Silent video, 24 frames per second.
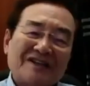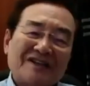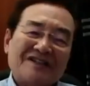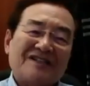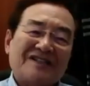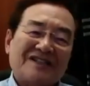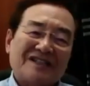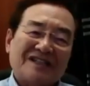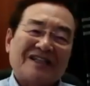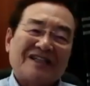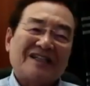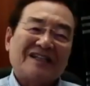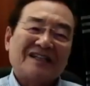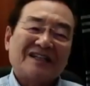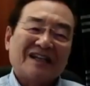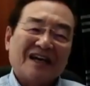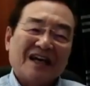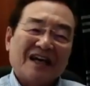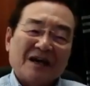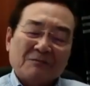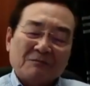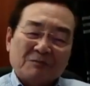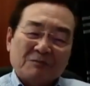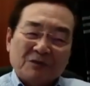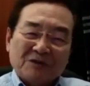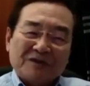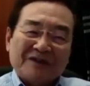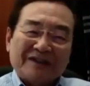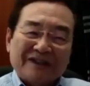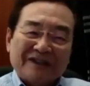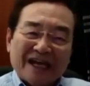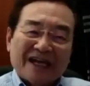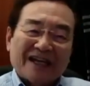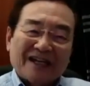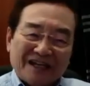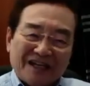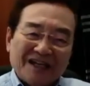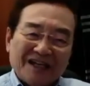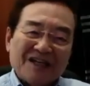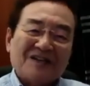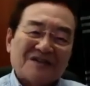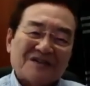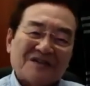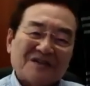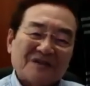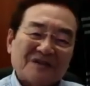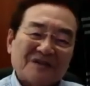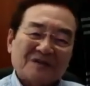gene, put that
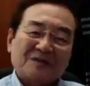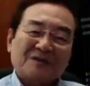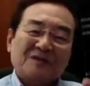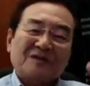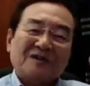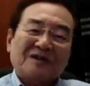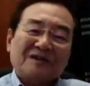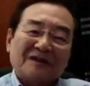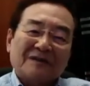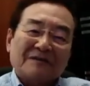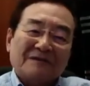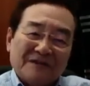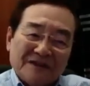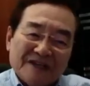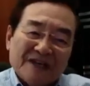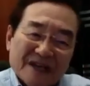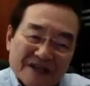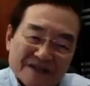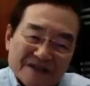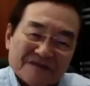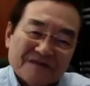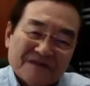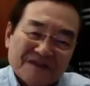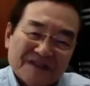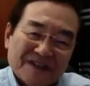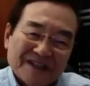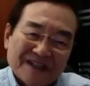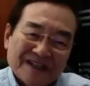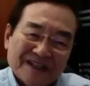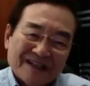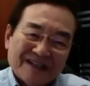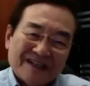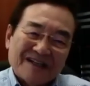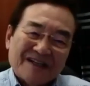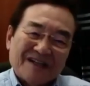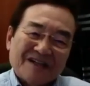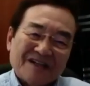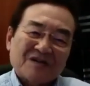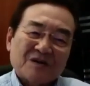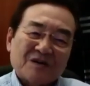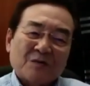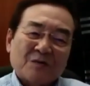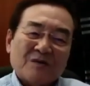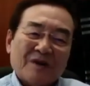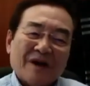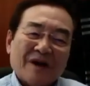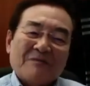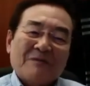into the VSV. So
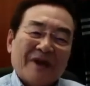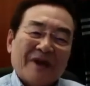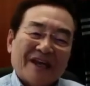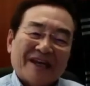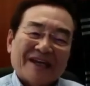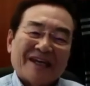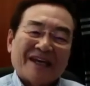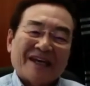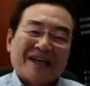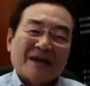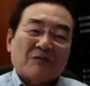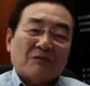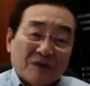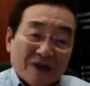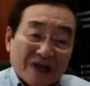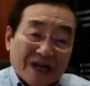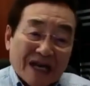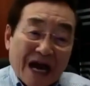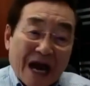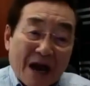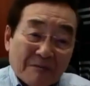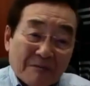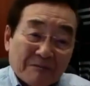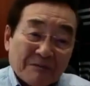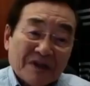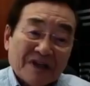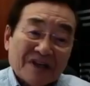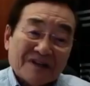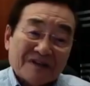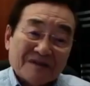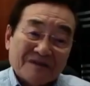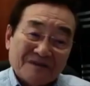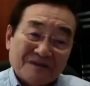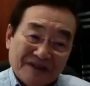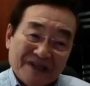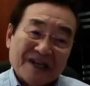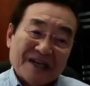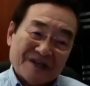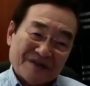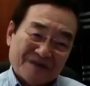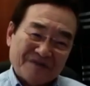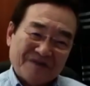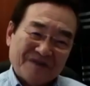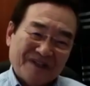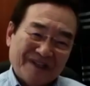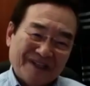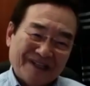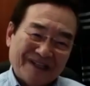we are making recombinant
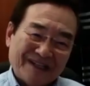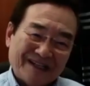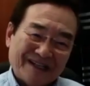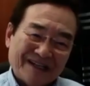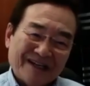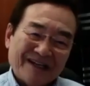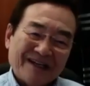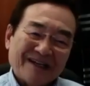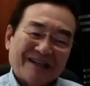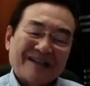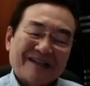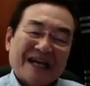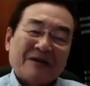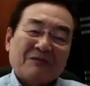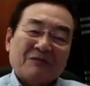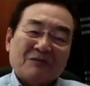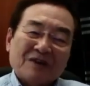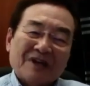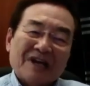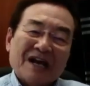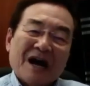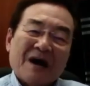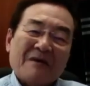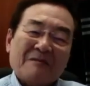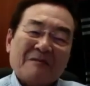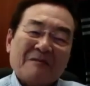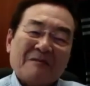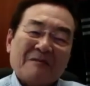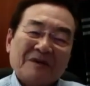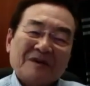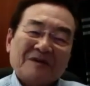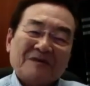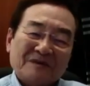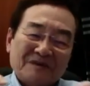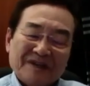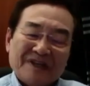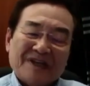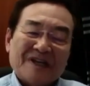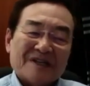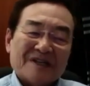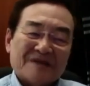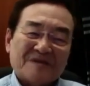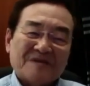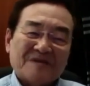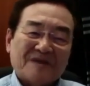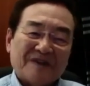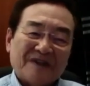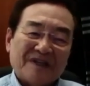VSV. That recombinant
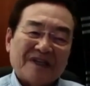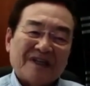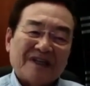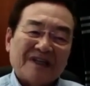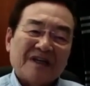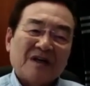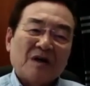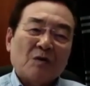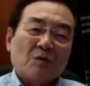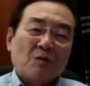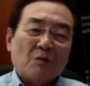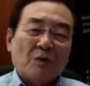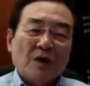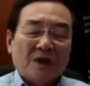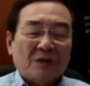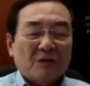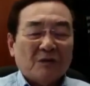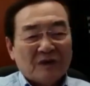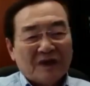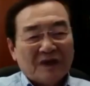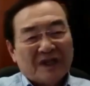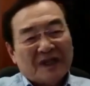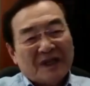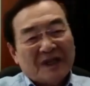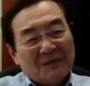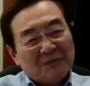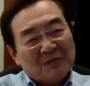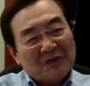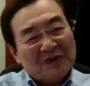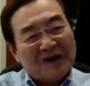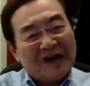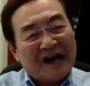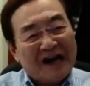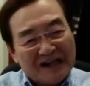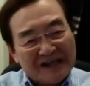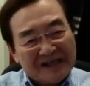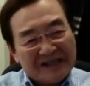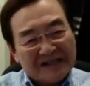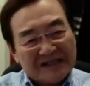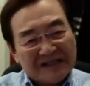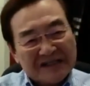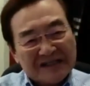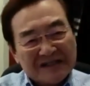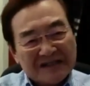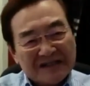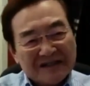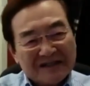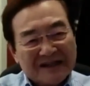VSV, when we
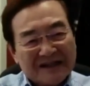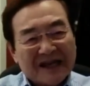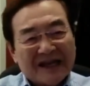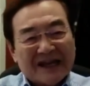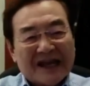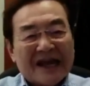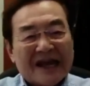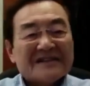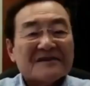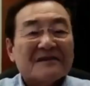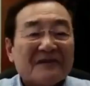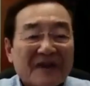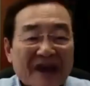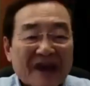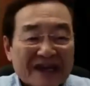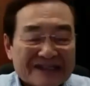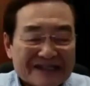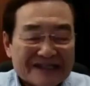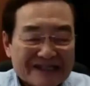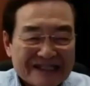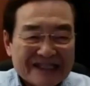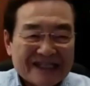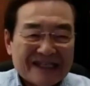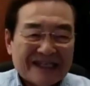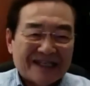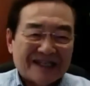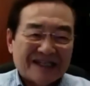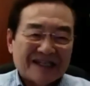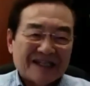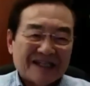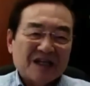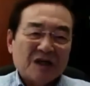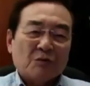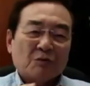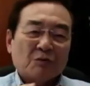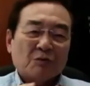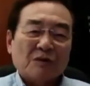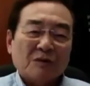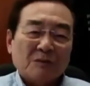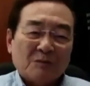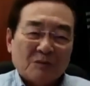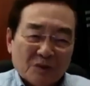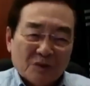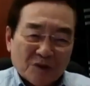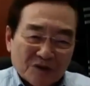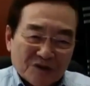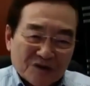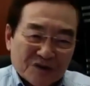immunize that as a vaccine, will
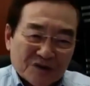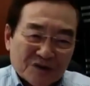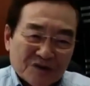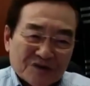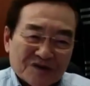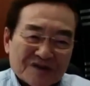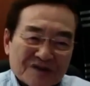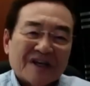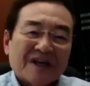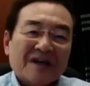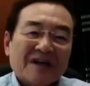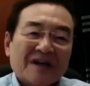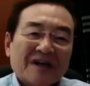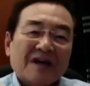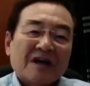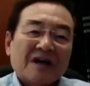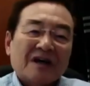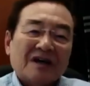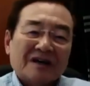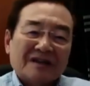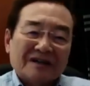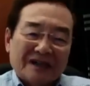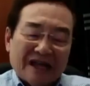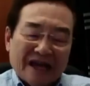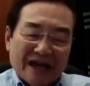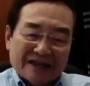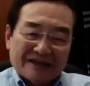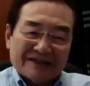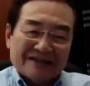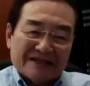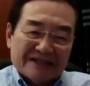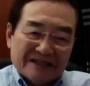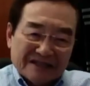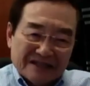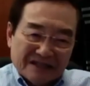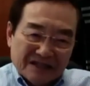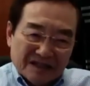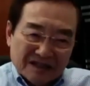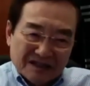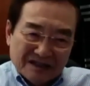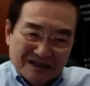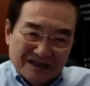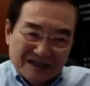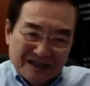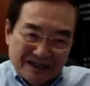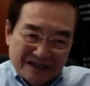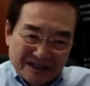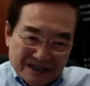produce that's
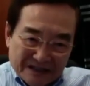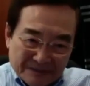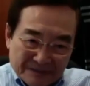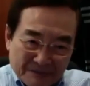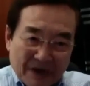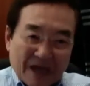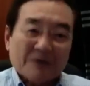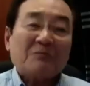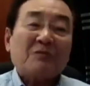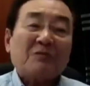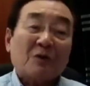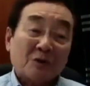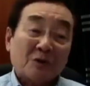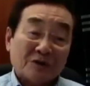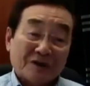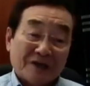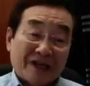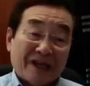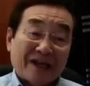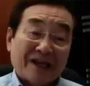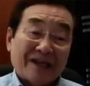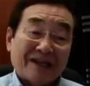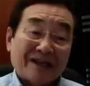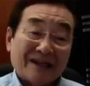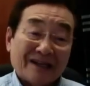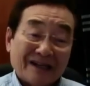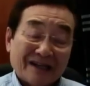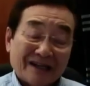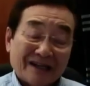the spike protein,